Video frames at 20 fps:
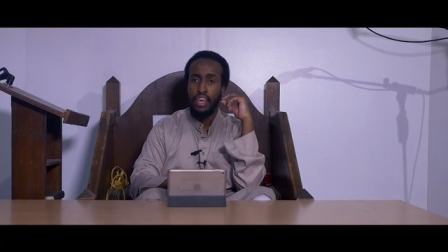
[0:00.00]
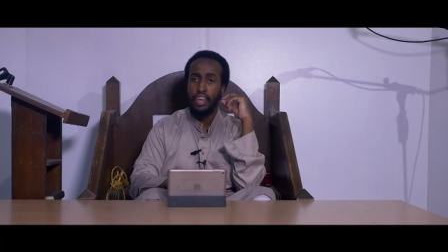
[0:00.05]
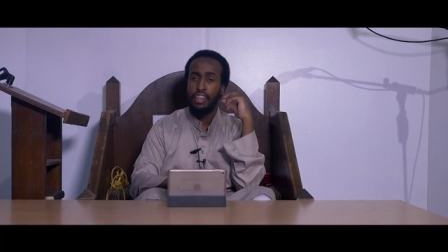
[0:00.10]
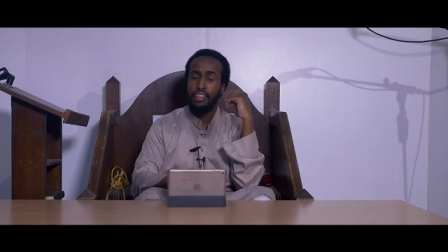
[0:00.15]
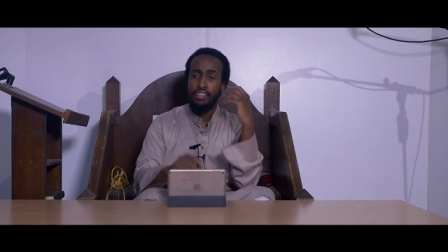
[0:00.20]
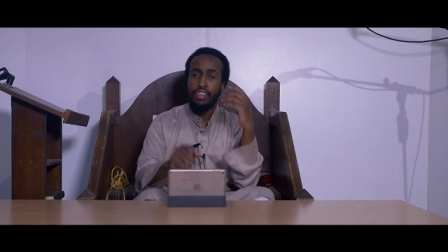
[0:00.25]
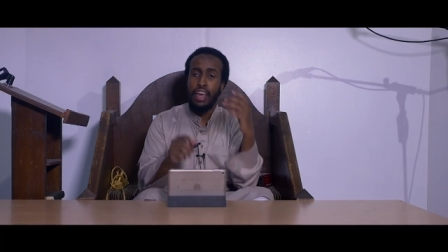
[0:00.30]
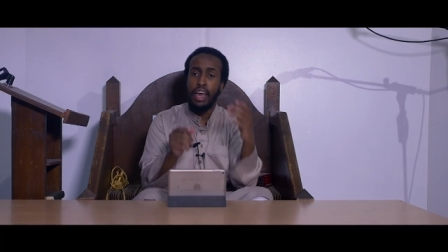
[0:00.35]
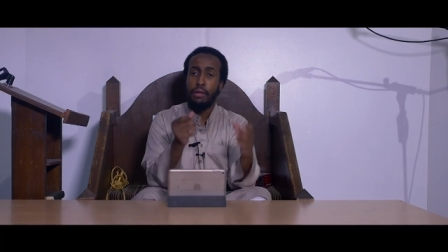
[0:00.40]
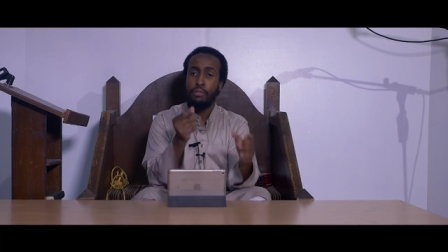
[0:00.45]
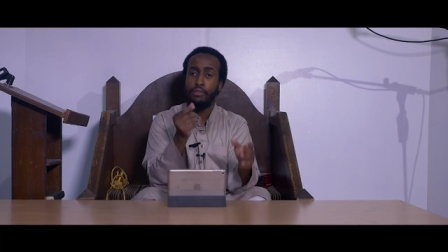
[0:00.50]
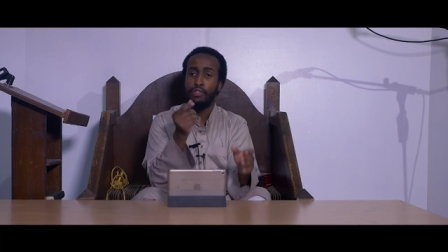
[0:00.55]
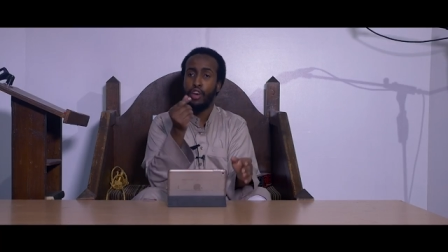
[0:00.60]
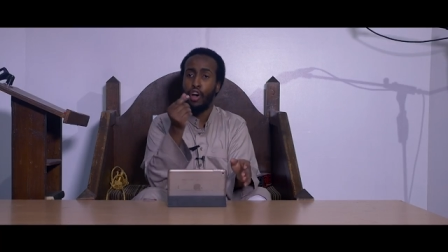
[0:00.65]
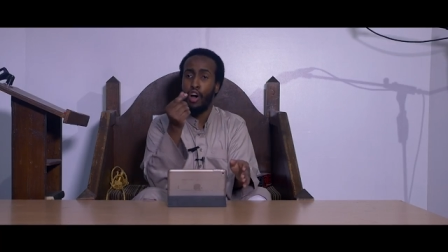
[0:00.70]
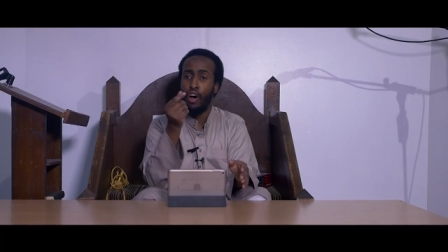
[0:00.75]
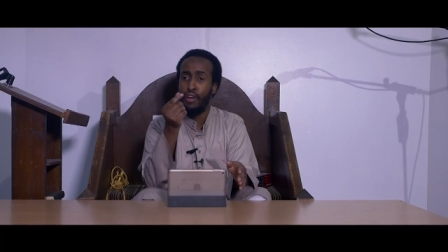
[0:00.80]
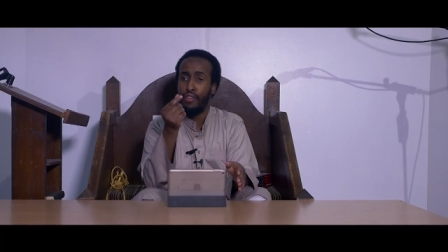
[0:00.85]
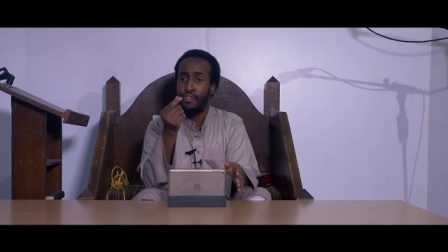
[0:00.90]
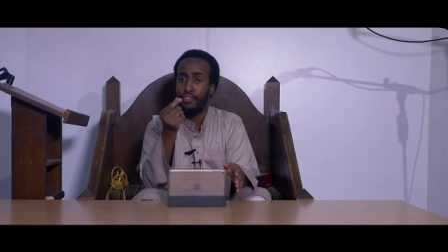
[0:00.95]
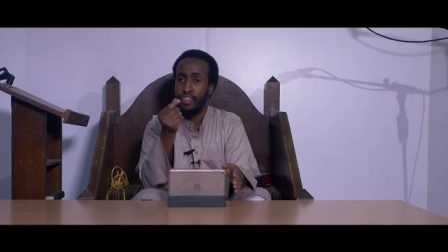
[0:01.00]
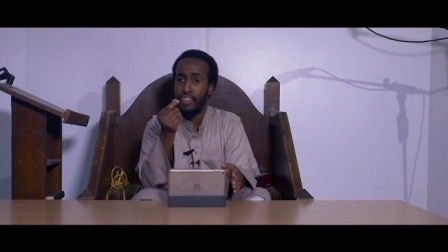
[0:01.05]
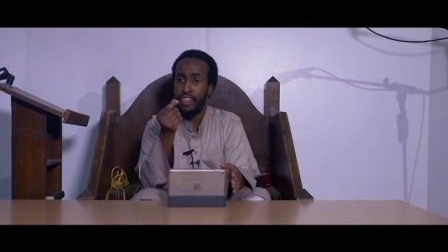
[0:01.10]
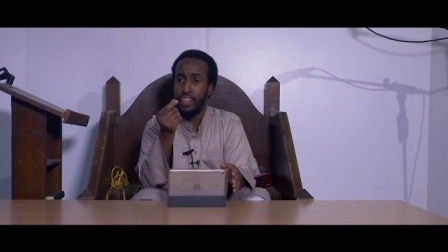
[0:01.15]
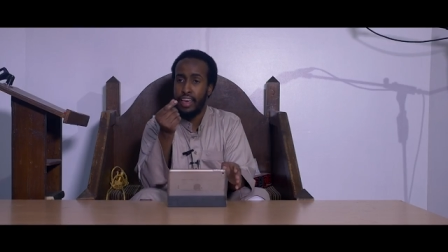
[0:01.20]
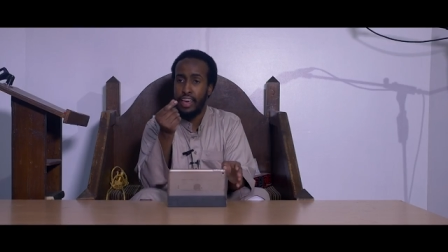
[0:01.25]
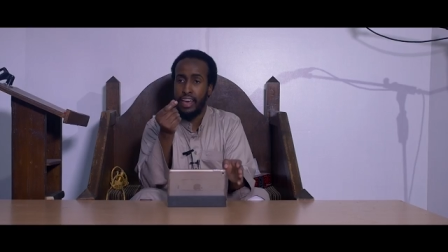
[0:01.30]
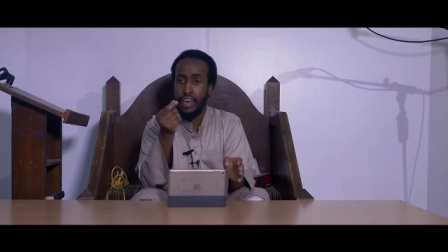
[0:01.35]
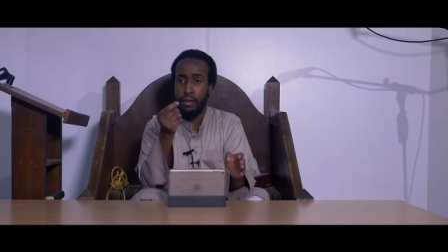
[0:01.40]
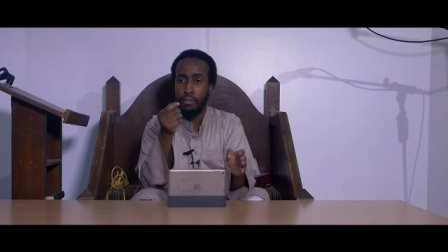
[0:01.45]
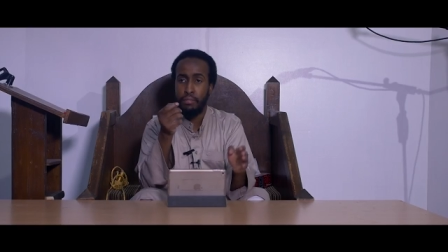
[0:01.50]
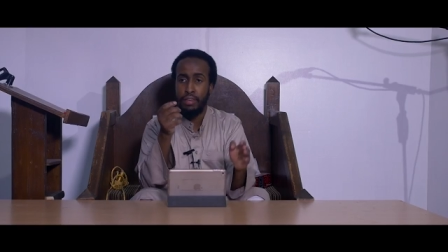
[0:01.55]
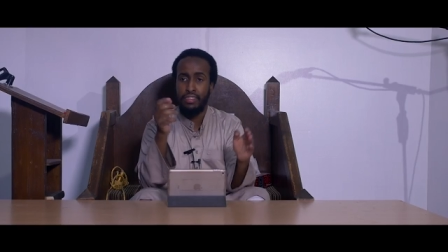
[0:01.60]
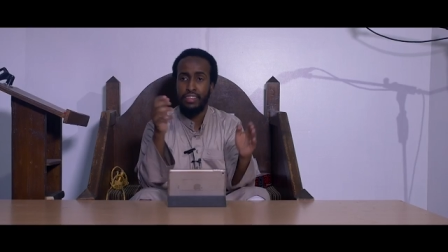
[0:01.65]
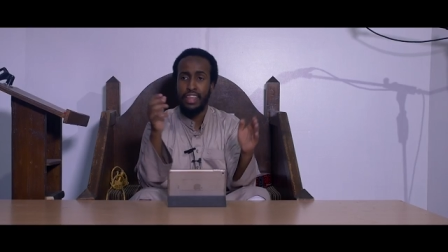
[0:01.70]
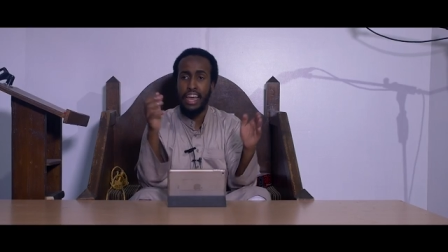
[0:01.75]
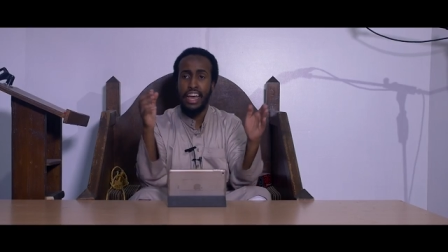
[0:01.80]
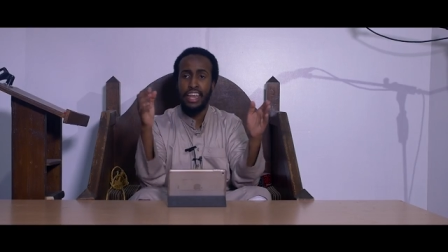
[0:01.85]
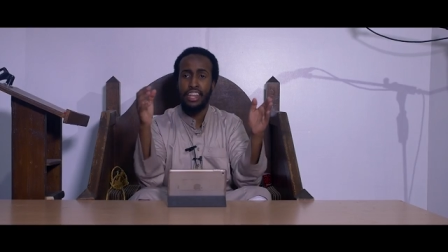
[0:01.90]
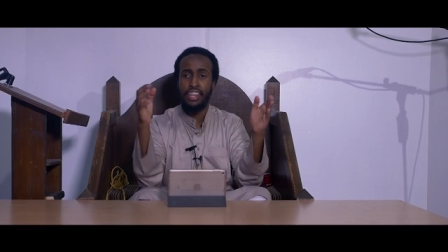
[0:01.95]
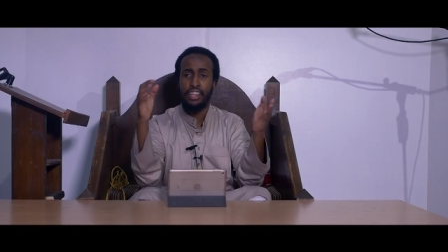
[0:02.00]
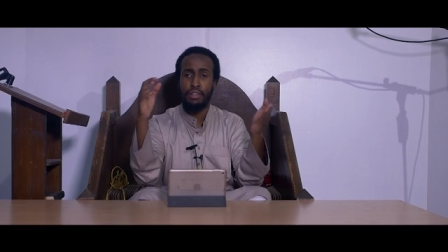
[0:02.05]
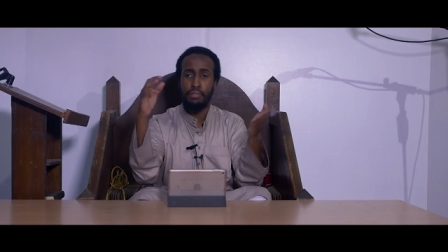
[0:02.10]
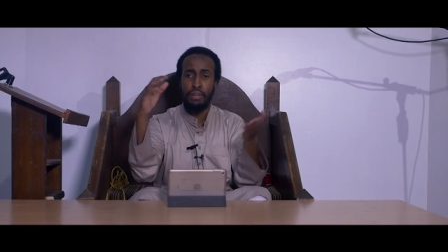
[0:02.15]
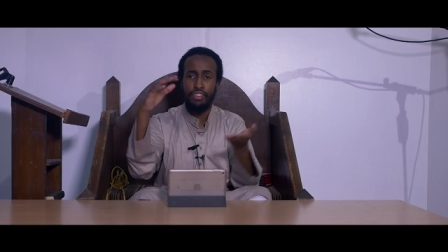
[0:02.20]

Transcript: In terms of the uh, masajid,